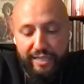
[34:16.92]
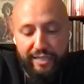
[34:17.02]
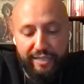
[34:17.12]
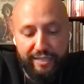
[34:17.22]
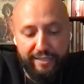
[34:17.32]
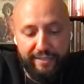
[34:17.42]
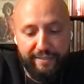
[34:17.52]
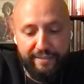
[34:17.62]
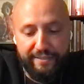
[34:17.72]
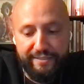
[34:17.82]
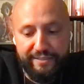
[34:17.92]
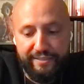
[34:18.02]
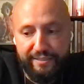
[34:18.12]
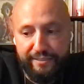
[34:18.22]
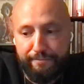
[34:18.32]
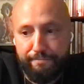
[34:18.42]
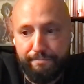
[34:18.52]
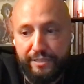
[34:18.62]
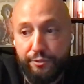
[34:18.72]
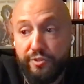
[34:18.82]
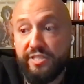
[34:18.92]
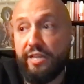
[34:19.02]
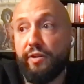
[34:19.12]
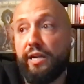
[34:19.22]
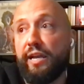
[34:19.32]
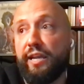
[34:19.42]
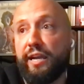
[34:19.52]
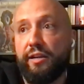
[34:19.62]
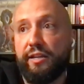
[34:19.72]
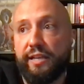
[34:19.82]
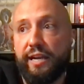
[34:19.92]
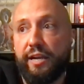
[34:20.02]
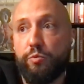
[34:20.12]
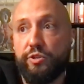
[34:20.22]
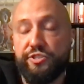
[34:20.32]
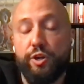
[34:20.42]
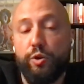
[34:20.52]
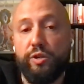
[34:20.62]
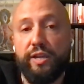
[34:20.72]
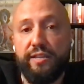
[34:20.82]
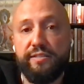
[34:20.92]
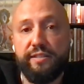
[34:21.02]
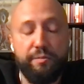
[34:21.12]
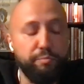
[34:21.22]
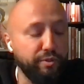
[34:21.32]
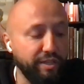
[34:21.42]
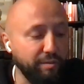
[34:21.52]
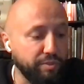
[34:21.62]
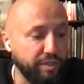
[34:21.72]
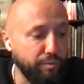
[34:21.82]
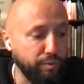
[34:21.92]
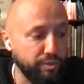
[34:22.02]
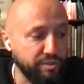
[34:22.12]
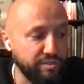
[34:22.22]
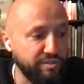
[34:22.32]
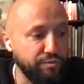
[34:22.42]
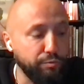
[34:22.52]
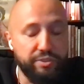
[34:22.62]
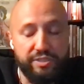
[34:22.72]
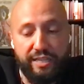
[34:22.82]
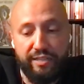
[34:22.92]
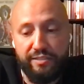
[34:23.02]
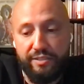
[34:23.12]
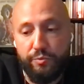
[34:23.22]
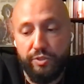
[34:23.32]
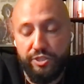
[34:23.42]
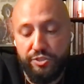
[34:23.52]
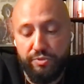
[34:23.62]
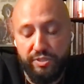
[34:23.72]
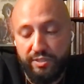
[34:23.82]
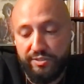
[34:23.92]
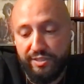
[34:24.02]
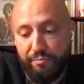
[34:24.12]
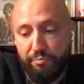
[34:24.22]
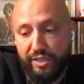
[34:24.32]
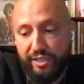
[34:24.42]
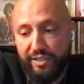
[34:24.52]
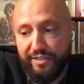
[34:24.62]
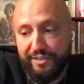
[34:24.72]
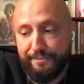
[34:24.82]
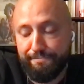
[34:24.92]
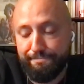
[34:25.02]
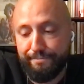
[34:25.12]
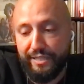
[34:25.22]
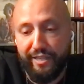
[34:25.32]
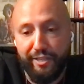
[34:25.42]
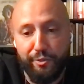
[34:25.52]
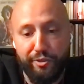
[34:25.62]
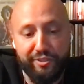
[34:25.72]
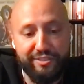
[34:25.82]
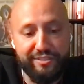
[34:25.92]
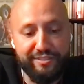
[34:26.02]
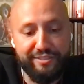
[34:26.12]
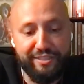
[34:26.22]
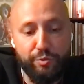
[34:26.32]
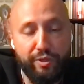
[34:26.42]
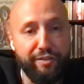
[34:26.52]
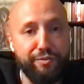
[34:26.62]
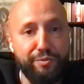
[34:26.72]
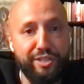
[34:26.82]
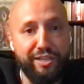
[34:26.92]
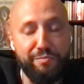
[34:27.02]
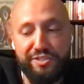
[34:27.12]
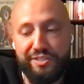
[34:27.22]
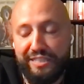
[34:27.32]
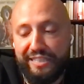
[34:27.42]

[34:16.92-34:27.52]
And it turns out I was okay skateboarding, but I wasn't super talented, which resulted in me getting hurt quite a few times.